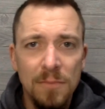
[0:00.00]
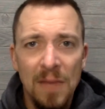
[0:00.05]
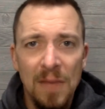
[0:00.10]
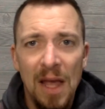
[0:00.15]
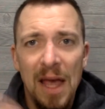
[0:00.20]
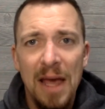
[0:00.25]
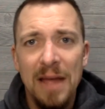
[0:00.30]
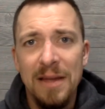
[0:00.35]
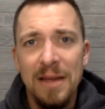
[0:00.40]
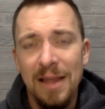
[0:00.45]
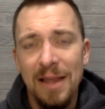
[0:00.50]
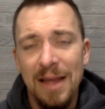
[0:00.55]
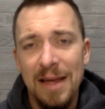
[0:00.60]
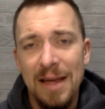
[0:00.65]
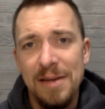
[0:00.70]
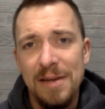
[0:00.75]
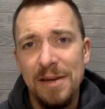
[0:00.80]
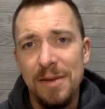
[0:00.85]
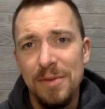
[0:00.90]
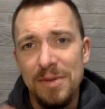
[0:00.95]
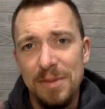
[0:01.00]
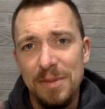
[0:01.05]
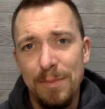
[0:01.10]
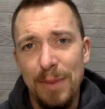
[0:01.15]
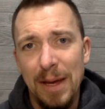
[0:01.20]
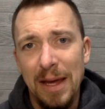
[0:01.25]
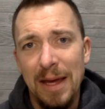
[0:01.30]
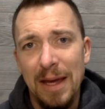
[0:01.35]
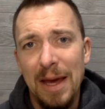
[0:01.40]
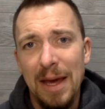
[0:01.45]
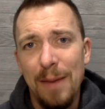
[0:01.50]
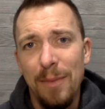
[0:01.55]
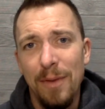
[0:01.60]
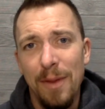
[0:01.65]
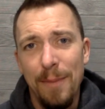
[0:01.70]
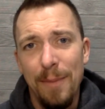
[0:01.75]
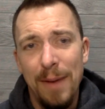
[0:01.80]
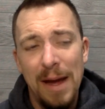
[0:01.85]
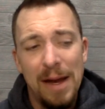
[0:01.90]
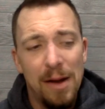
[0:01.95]
and landed. It was a big gamble
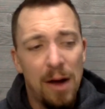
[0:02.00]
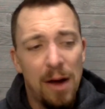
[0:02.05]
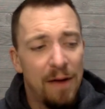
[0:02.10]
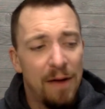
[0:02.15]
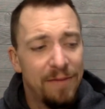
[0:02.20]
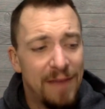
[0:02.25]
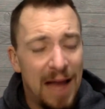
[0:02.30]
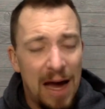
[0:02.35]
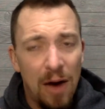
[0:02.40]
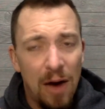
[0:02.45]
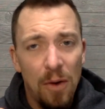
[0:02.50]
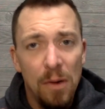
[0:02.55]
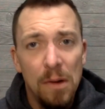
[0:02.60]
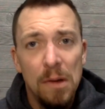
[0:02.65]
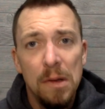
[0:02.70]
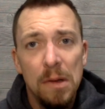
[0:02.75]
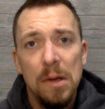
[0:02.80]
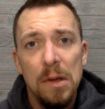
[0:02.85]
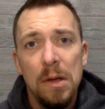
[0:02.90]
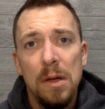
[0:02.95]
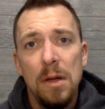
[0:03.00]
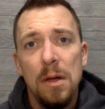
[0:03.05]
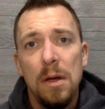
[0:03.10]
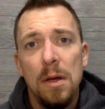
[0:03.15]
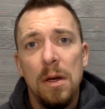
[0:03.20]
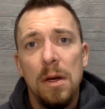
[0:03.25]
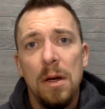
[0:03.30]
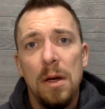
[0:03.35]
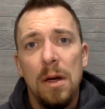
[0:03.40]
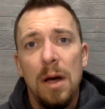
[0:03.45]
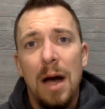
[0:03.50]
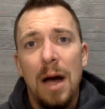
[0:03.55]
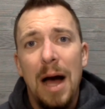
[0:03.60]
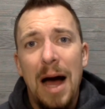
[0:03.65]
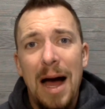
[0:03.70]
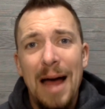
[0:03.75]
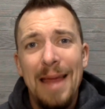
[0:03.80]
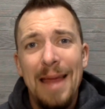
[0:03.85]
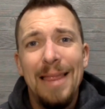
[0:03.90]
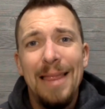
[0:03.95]
that paid off. Now,
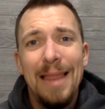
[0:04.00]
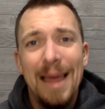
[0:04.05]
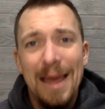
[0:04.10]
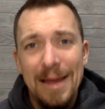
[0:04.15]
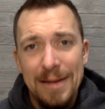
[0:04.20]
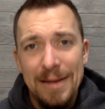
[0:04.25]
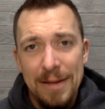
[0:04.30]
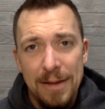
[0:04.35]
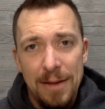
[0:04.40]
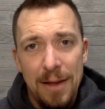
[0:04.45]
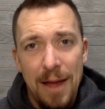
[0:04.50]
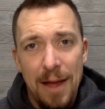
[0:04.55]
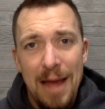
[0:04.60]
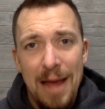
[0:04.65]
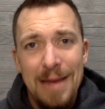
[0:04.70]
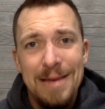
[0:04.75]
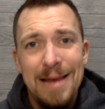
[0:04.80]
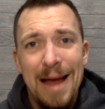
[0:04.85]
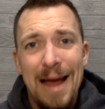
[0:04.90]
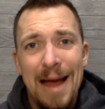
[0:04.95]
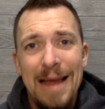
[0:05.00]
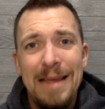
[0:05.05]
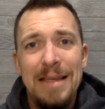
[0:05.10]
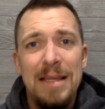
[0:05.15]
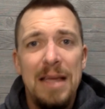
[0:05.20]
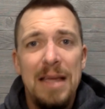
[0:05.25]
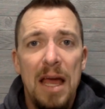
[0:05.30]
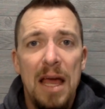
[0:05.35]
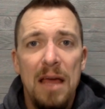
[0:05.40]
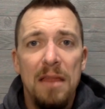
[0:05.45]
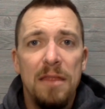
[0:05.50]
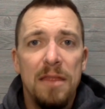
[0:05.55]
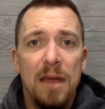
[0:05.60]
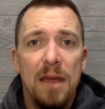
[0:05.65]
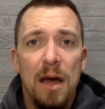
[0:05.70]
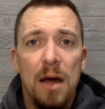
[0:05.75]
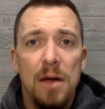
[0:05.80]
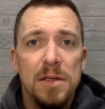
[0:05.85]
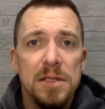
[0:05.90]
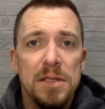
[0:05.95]
I landed a ninety-eight
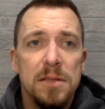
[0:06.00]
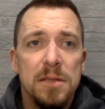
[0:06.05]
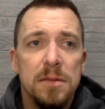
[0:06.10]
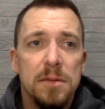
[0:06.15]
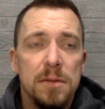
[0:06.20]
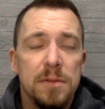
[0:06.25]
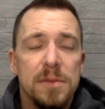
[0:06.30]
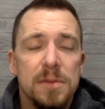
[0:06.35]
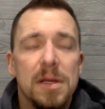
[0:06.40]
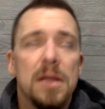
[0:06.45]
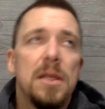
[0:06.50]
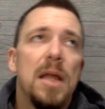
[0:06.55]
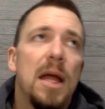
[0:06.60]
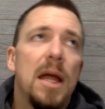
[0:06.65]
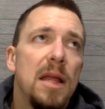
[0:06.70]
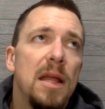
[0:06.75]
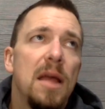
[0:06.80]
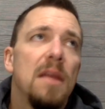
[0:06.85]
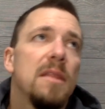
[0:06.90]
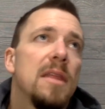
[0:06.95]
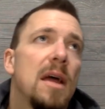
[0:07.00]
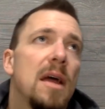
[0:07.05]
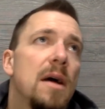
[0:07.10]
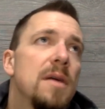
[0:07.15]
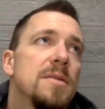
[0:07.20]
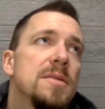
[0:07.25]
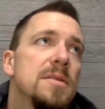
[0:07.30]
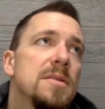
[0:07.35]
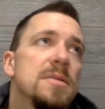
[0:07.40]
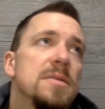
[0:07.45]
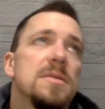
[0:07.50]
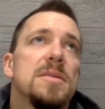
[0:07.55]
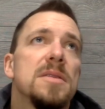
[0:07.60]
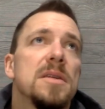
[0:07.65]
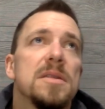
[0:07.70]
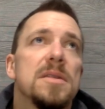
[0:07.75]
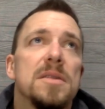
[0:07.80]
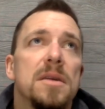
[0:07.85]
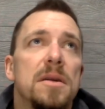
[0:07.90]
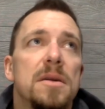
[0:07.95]
thousand dollars, it was like ninety-eight thousand
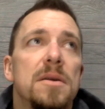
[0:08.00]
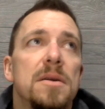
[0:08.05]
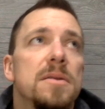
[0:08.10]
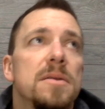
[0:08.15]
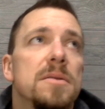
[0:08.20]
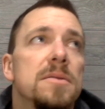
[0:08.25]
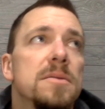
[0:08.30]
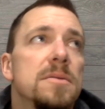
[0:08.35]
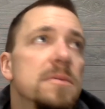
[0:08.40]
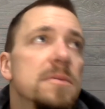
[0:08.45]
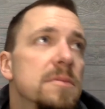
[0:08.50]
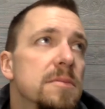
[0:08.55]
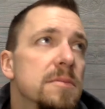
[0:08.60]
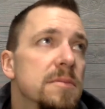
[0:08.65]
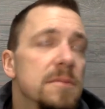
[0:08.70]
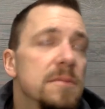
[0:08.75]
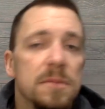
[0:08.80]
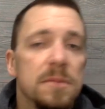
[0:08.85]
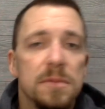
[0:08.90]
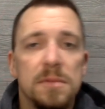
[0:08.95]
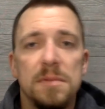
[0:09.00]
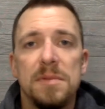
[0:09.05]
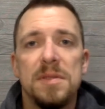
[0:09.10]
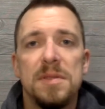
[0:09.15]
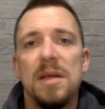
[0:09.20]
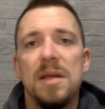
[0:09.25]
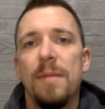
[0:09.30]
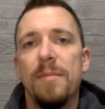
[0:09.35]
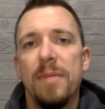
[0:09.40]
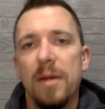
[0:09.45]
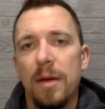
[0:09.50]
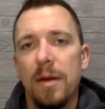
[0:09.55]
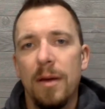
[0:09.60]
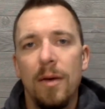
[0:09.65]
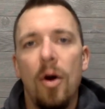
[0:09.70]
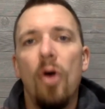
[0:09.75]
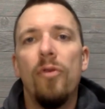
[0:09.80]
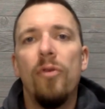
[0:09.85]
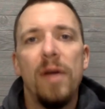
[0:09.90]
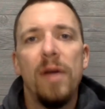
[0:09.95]
six hundred dollars and something,
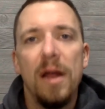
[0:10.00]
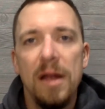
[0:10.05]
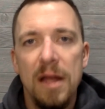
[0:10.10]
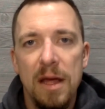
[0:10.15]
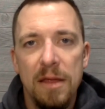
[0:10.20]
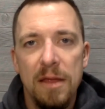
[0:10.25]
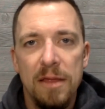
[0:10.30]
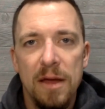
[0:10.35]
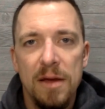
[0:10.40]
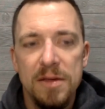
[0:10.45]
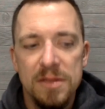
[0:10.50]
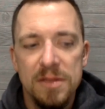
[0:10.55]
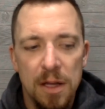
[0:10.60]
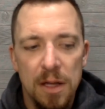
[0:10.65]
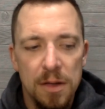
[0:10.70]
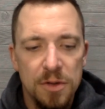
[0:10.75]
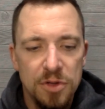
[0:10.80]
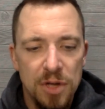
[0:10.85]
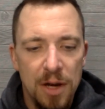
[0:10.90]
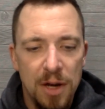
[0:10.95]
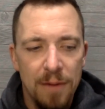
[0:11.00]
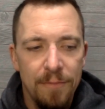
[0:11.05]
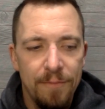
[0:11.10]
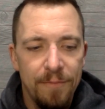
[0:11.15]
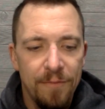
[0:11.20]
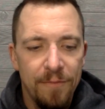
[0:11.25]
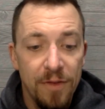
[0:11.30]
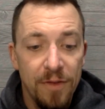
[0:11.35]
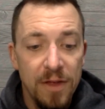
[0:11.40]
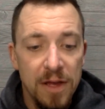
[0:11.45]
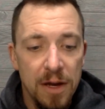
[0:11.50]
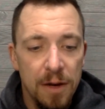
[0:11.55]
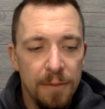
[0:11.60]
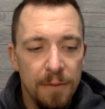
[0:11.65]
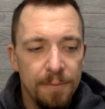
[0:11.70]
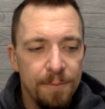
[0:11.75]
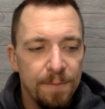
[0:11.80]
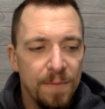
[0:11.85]
over ninety-eight thousand dollar job for the year.